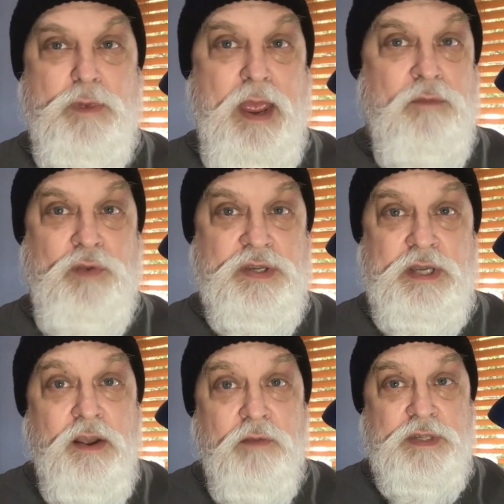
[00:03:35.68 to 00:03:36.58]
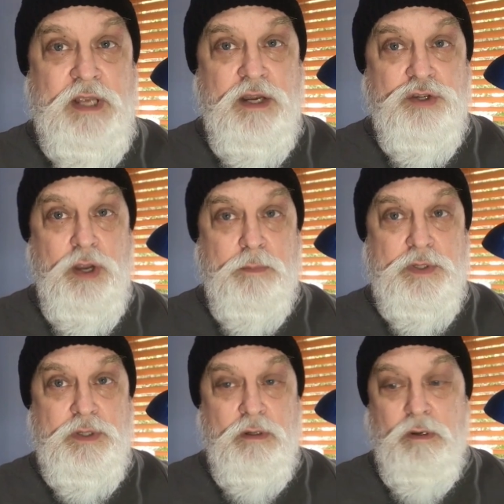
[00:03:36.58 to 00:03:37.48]
if you're sick of seeing
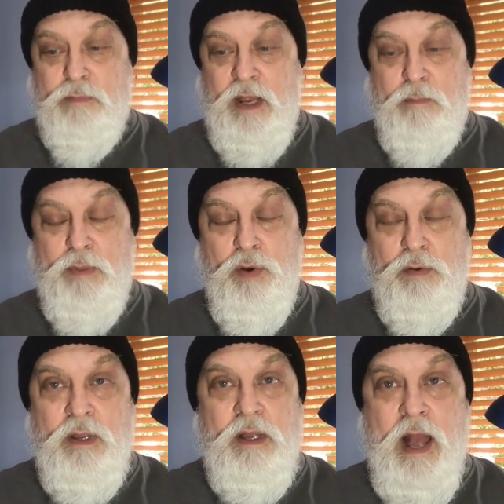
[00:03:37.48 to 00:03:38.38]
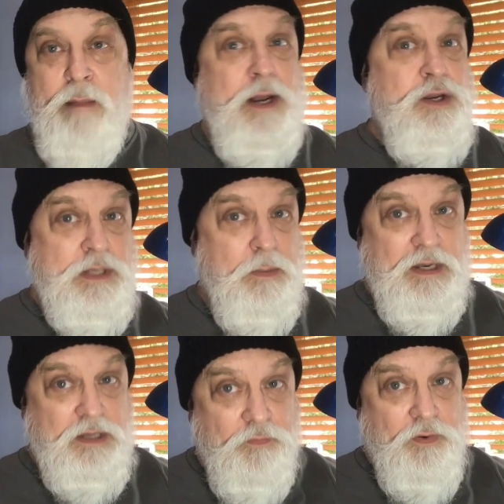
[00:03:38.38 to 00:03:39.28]
ships being built, how about I do something
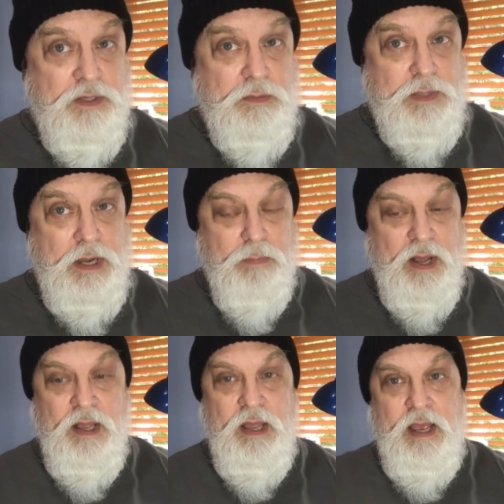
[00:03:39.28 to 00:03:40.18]
different in September?